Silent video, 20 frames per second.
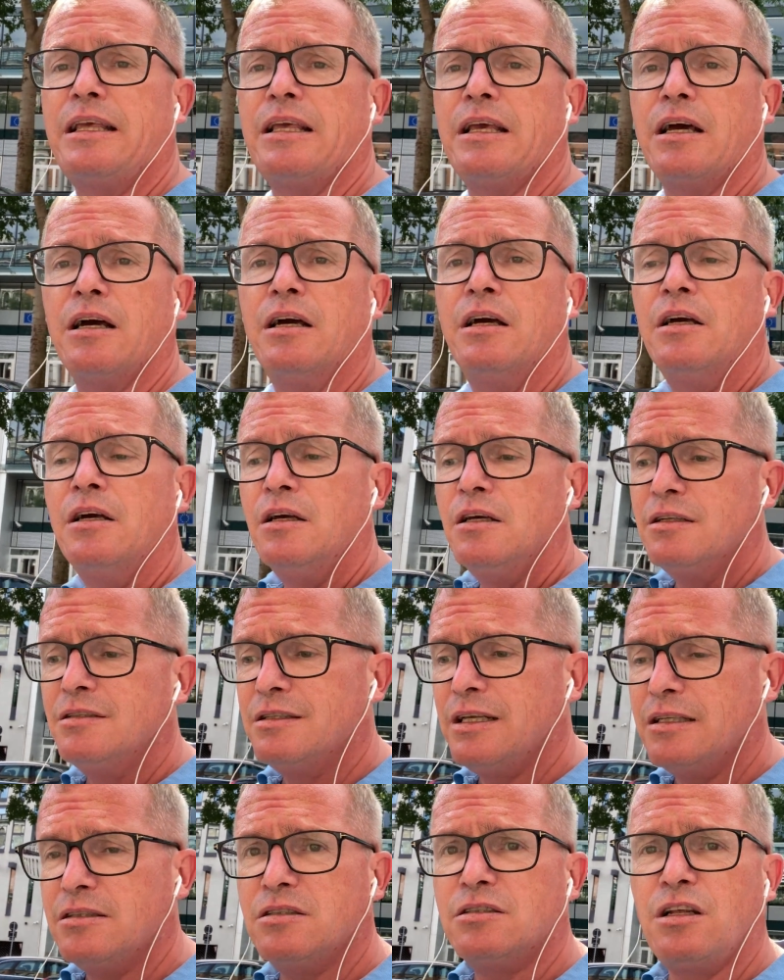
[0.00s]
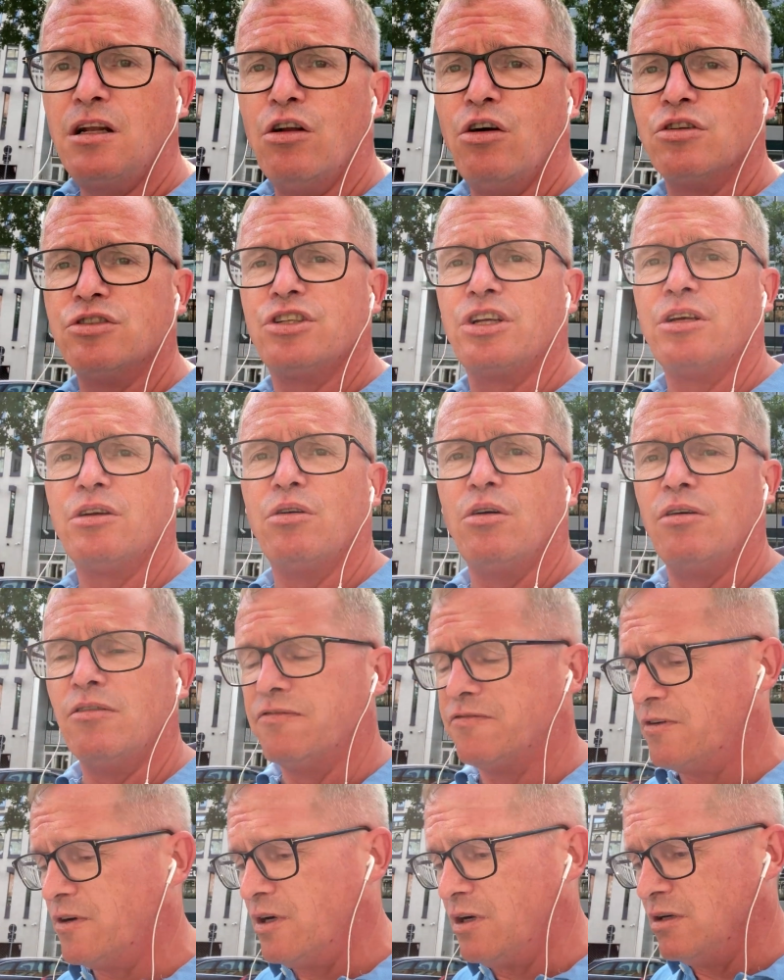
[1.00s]
here. And that's the logic
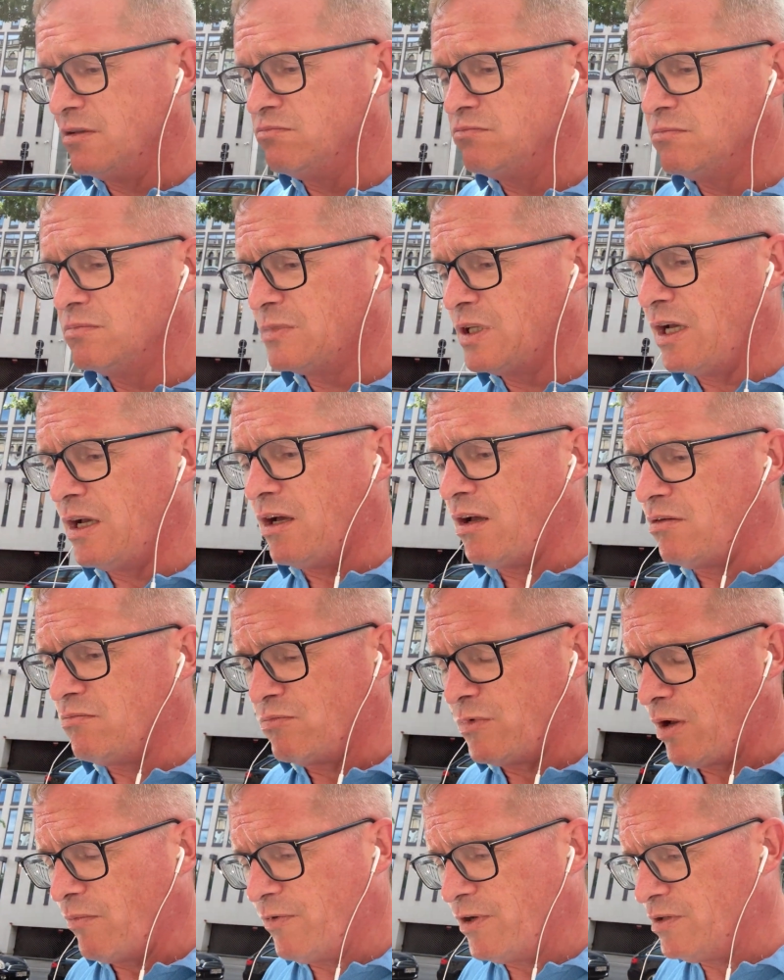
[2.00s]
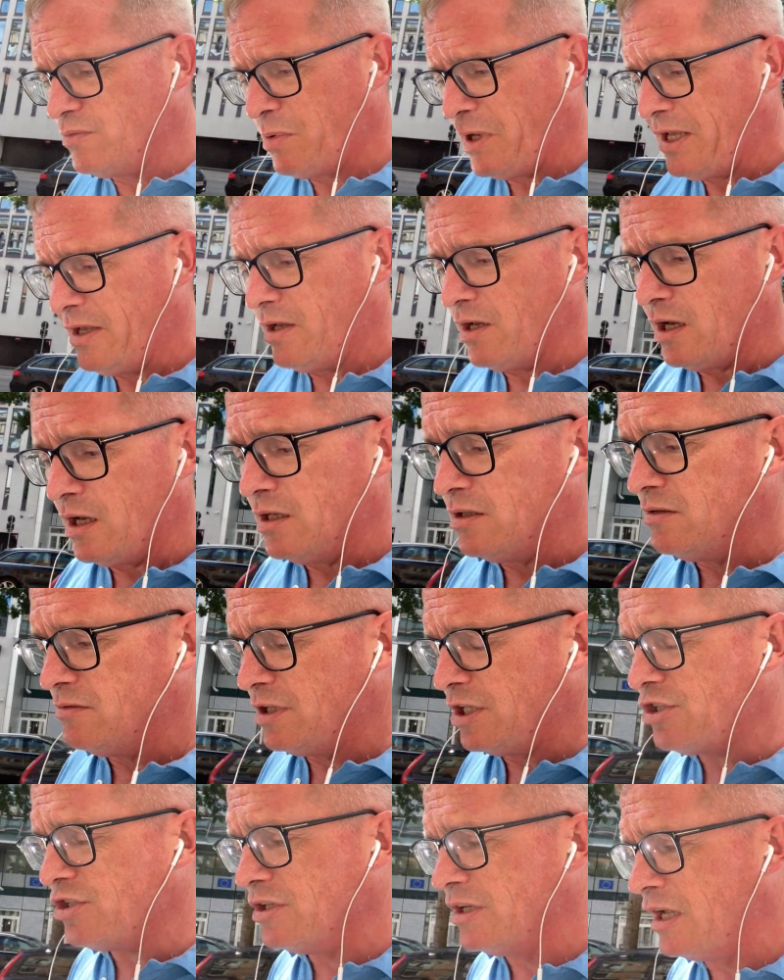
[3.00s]
of um, the, there will be
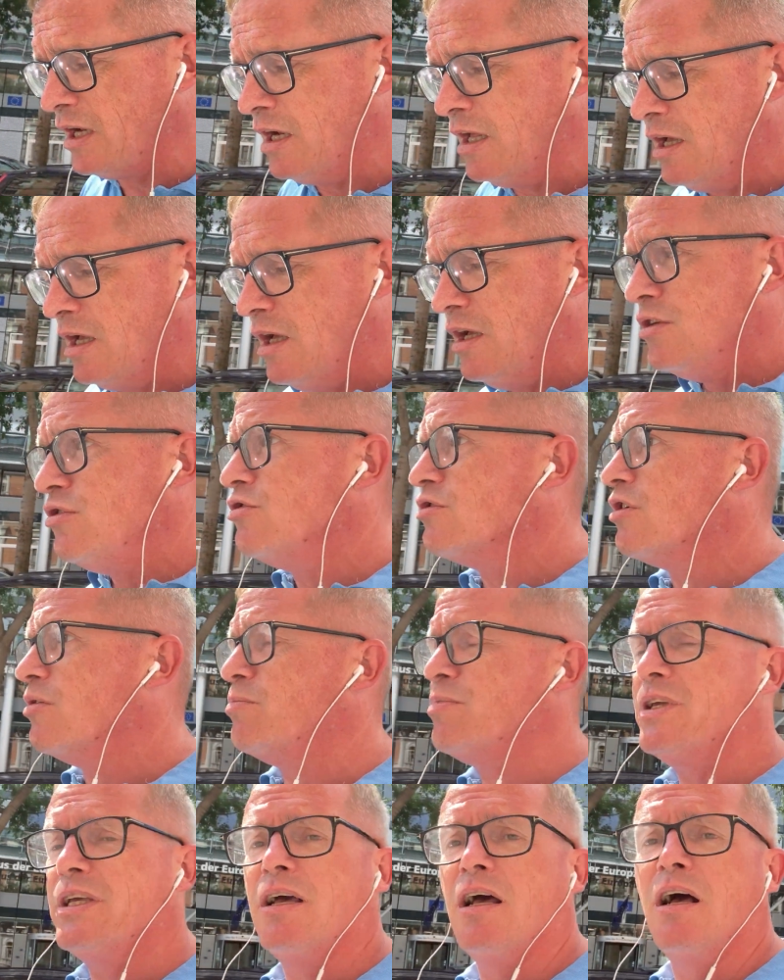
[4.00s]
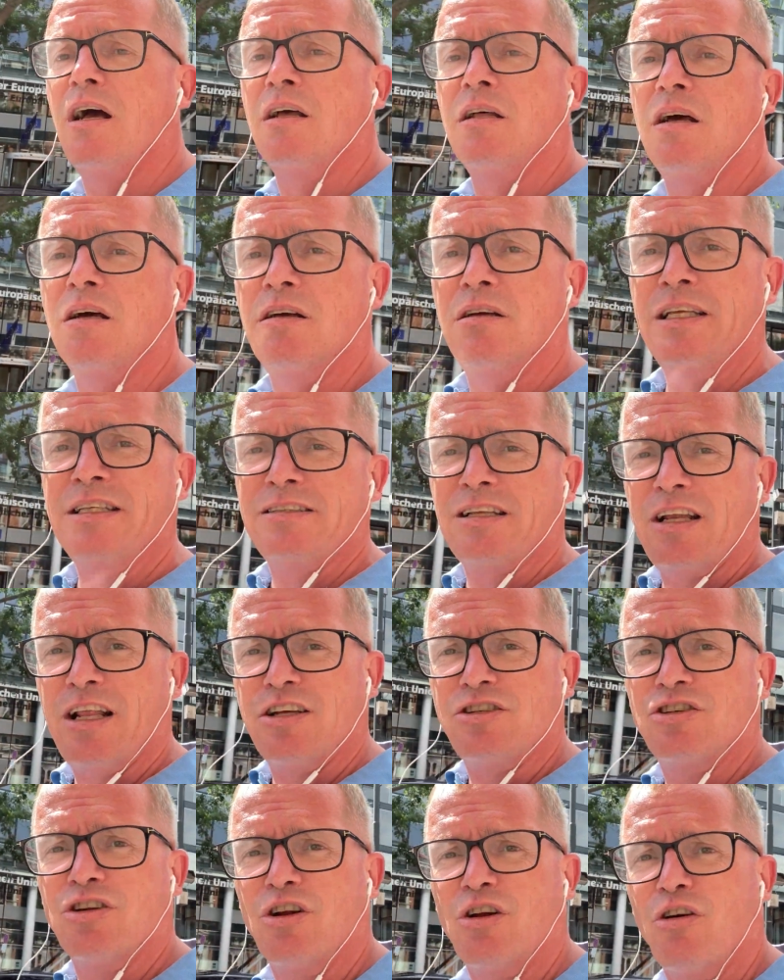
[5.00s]
additional European uh, uh
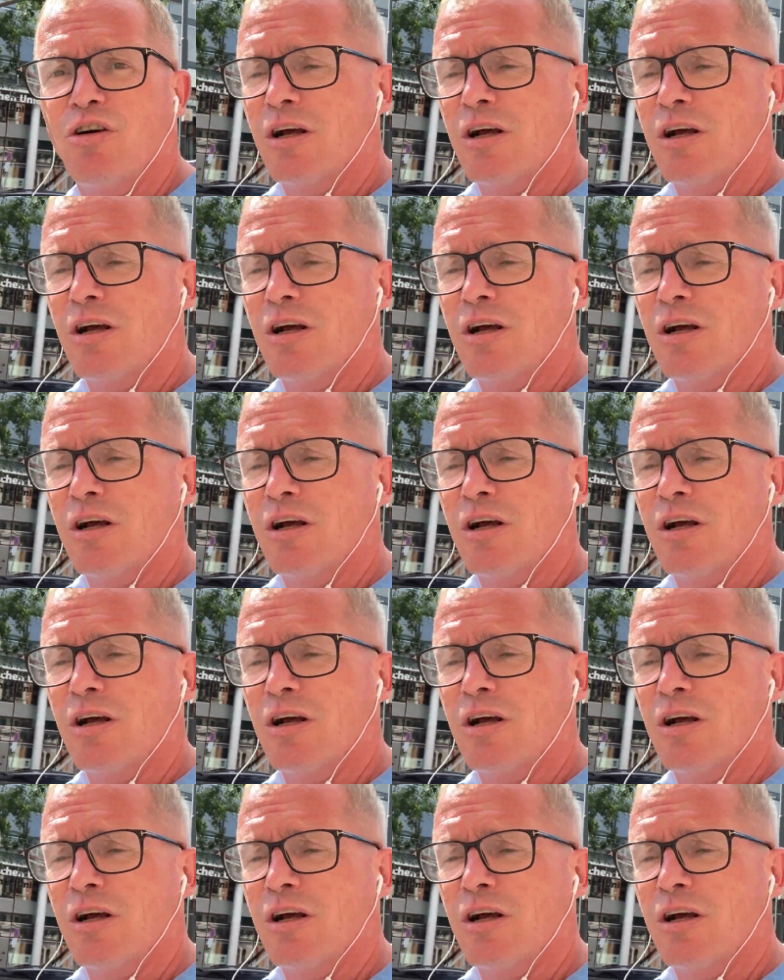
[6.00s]
international